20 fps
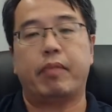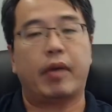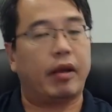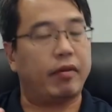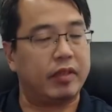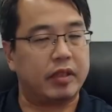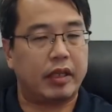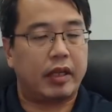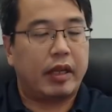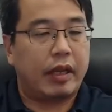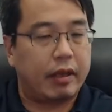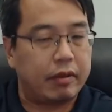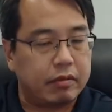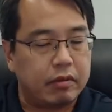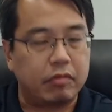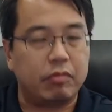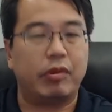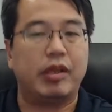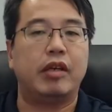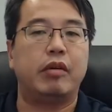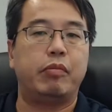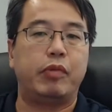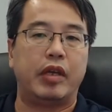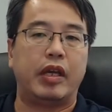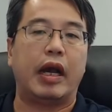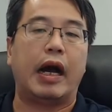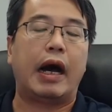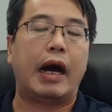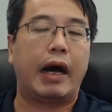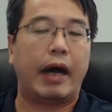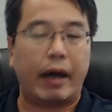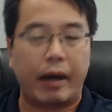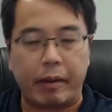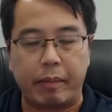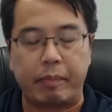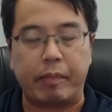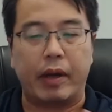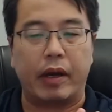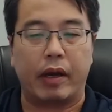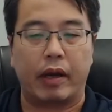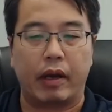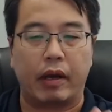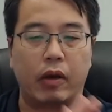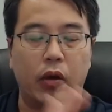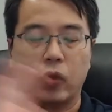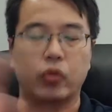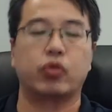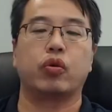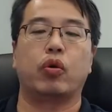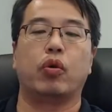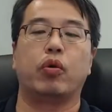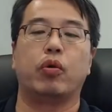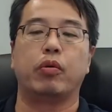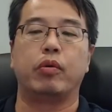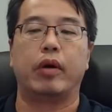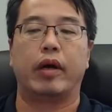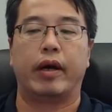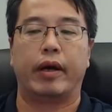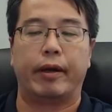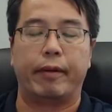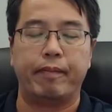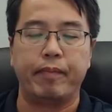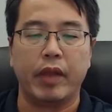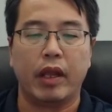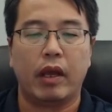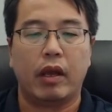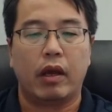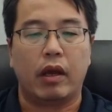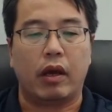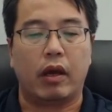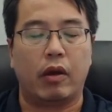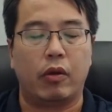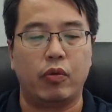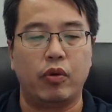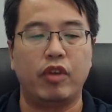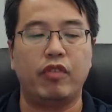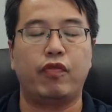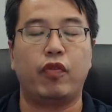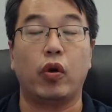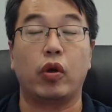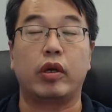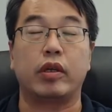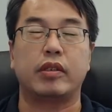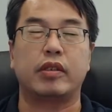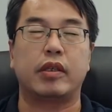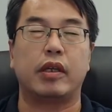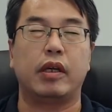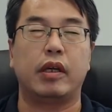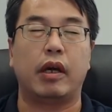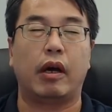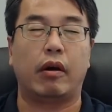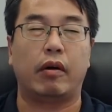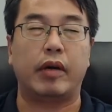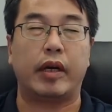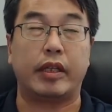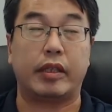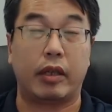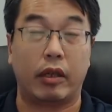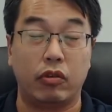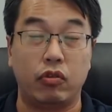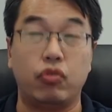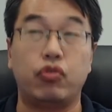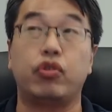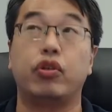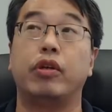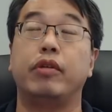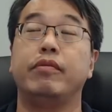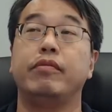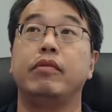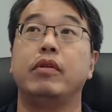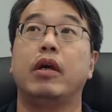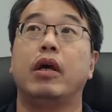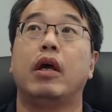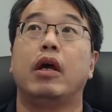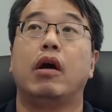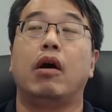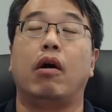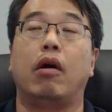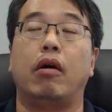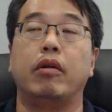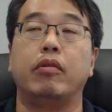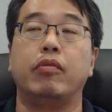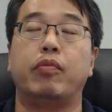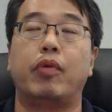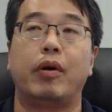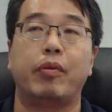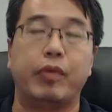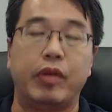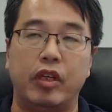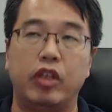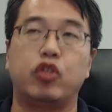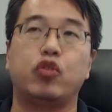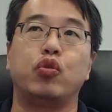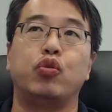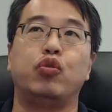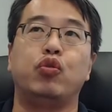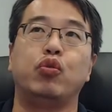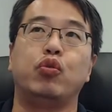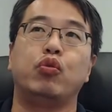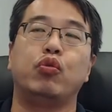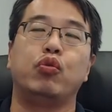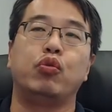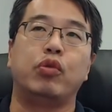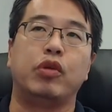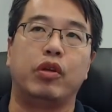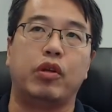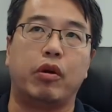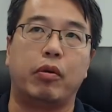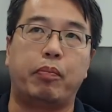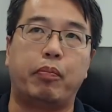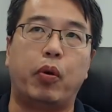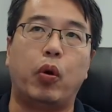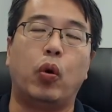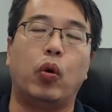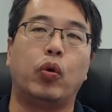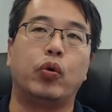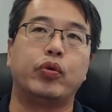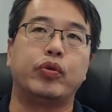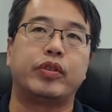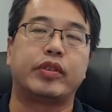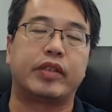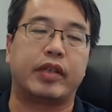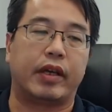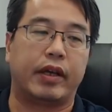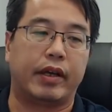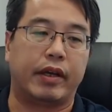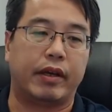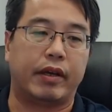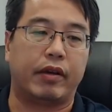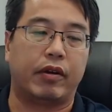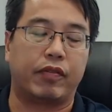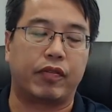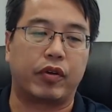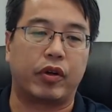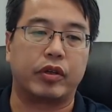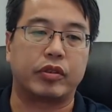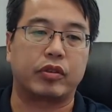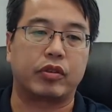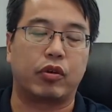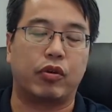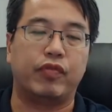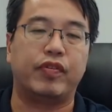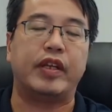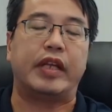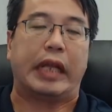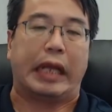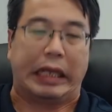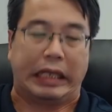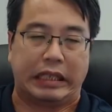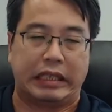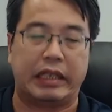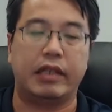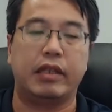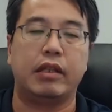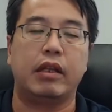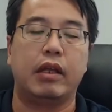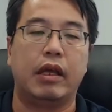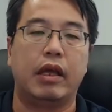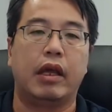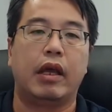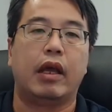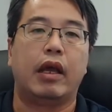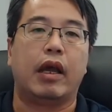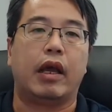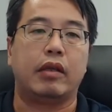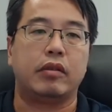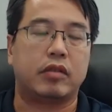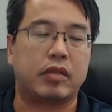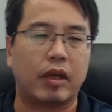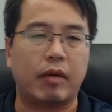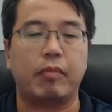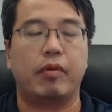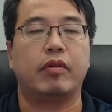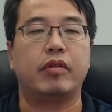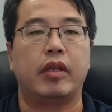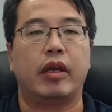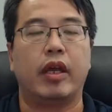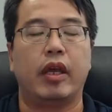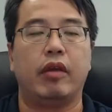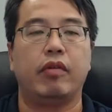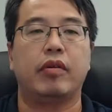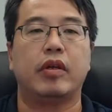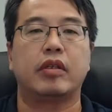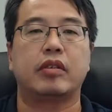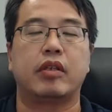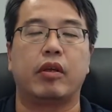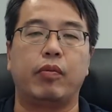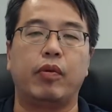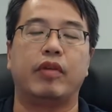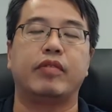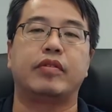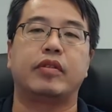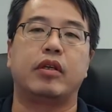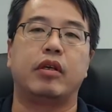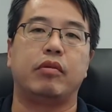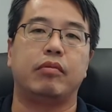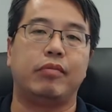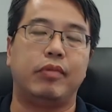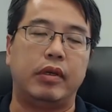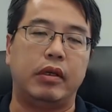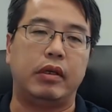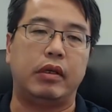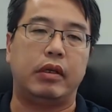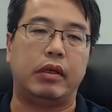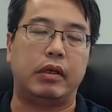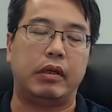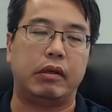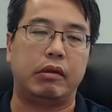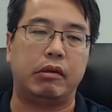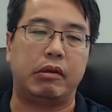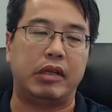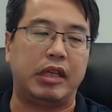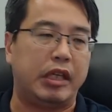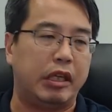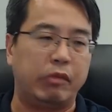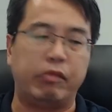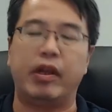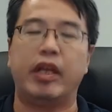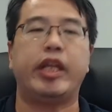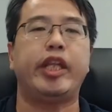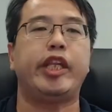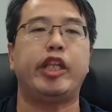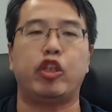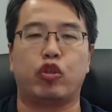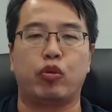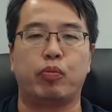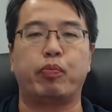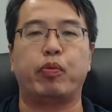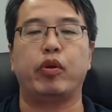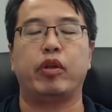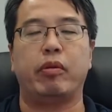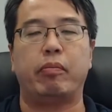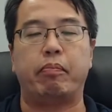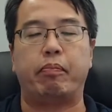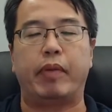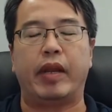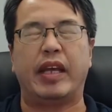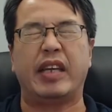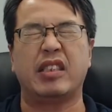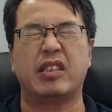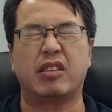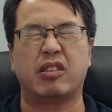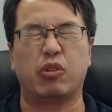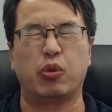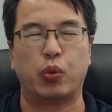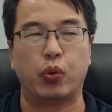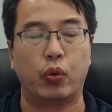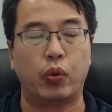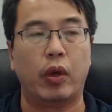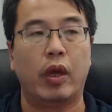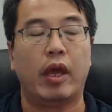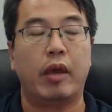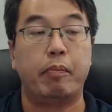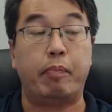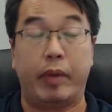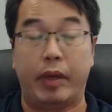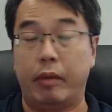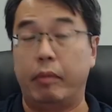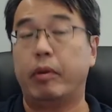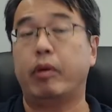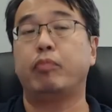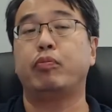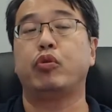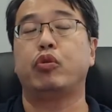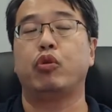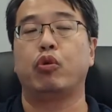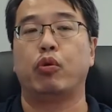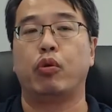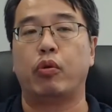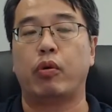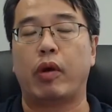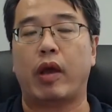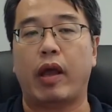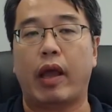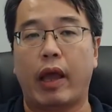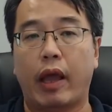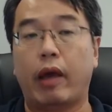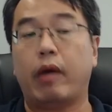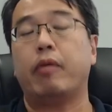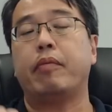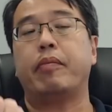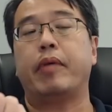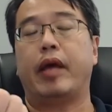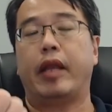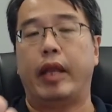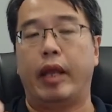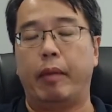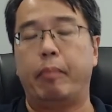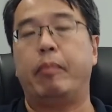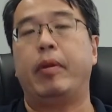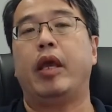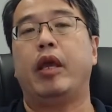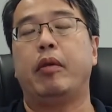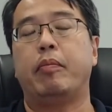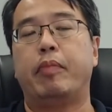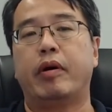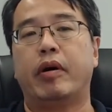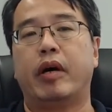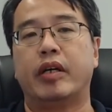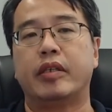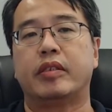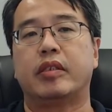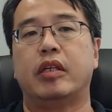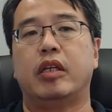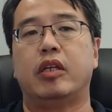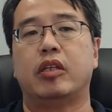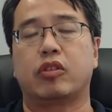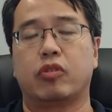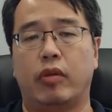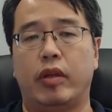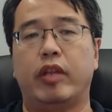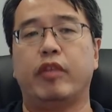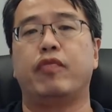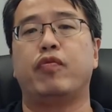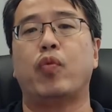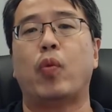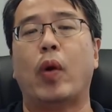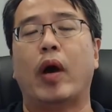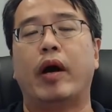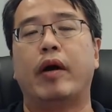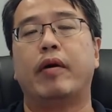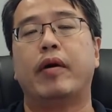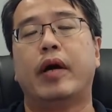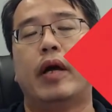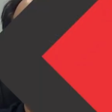Having said that, we are also refocusing our attention on what we need to do, post, of course, COVID-19. And some of the areas that we have said we really need to put in place to be able to help and enable our seniors to live well.